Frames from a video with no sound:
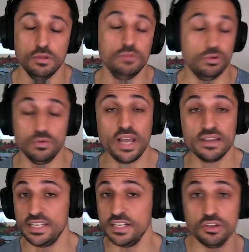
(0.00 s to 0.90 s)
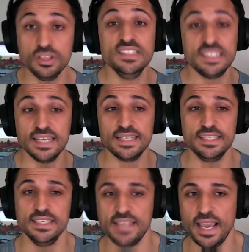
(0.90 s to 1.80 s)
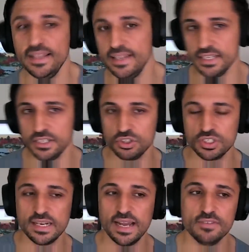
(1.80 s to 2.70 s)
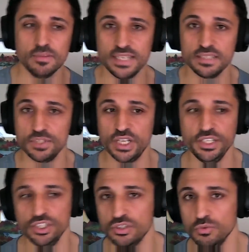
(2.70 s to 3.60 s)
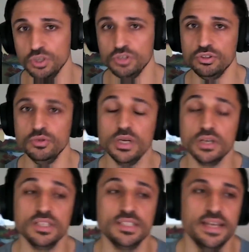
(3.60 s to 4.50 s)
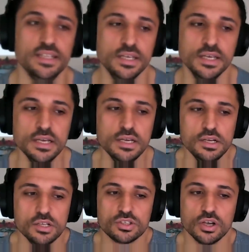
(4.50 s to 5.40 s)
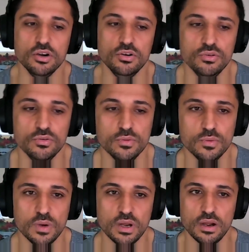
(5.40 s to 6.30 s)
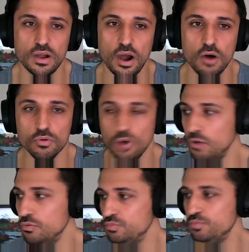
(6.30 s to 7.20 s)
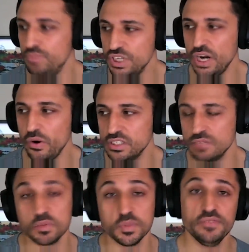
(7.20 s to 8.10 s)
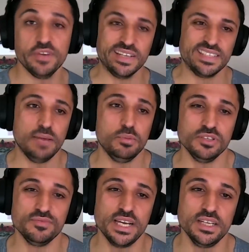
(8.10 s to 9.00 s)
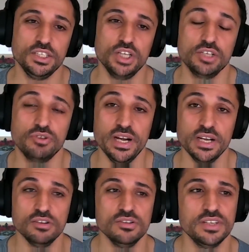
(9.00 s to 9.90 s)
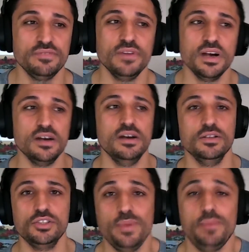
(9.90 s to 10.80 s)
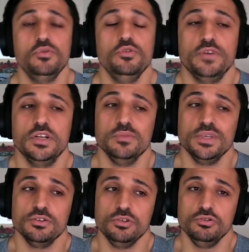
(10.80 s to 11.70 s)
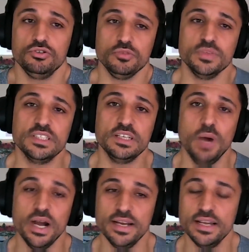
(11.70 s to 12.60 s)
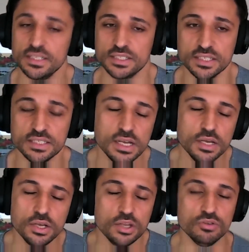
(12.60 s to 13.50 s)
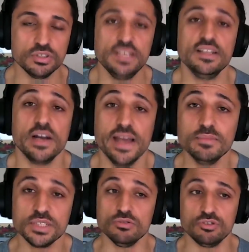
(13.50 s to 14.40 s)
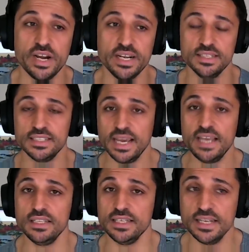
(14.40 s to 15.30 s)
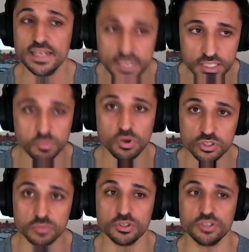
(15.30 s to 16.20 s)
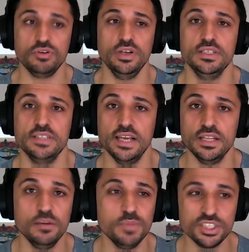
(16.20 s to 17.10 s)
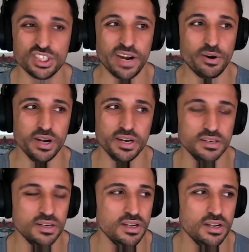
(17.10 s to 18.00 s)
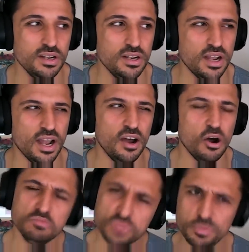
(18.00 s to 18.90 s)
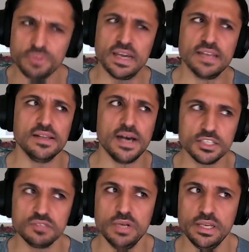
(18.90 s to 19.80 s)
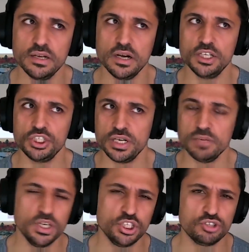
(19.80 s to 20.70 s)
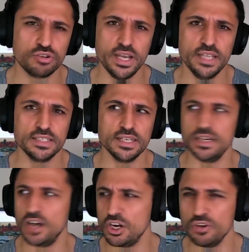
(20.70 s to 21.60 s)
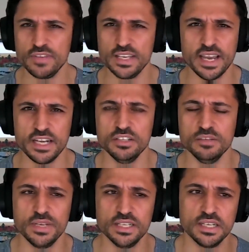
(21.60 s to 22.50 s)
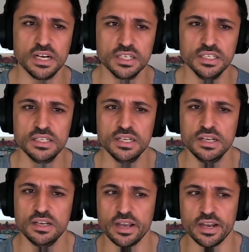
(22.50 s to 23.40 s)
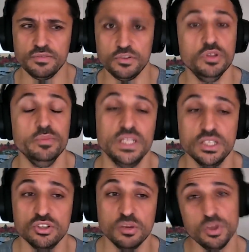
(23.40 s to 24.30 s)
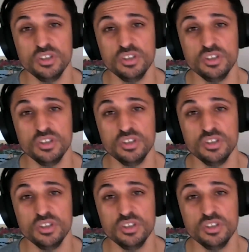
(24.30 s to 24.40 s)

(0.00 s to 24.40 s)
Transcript: look, like I said, you can stick to the daily. You're just going to have to make some changes to what you're doing on the daily. So uh, I'll, I'll be sharing some specific examples of daily chart trading because if uh, to people who follow me on YouTube and see my analysis, you'll see that I am still trading the daily, and it is possible to trade the daily. I've been sharing. Uh, to be fair, last week I shared a bunch of trades, and I don't think any of them hit target and a few of them hit the stop loss.